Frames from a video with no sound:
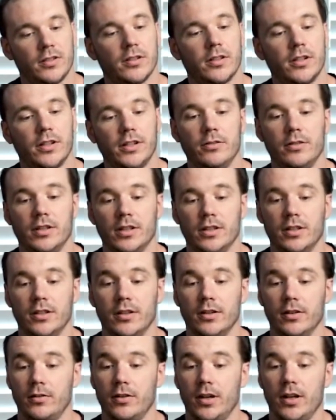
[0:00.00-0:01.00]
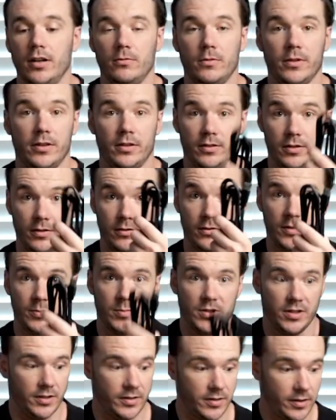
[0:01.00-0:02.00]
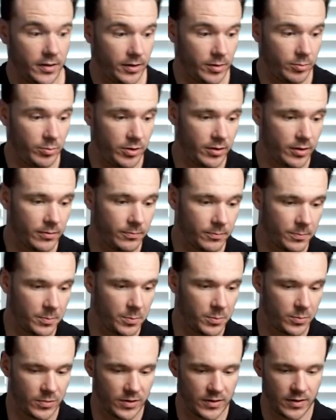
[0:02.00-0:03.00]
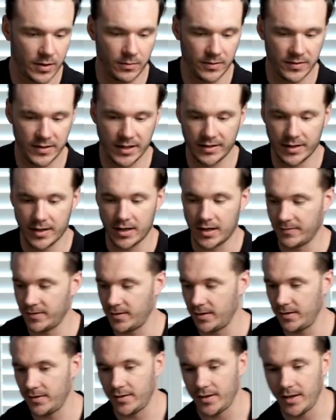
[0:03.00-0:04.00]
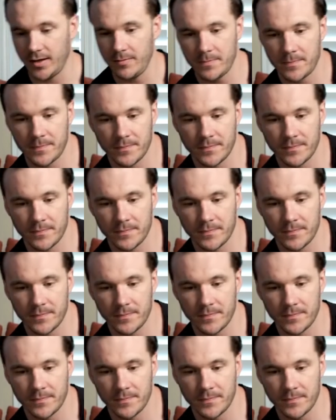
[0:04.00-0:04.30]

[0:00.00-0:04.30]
that you can integrate it with your USB into the computer. So we'll set that off to the side.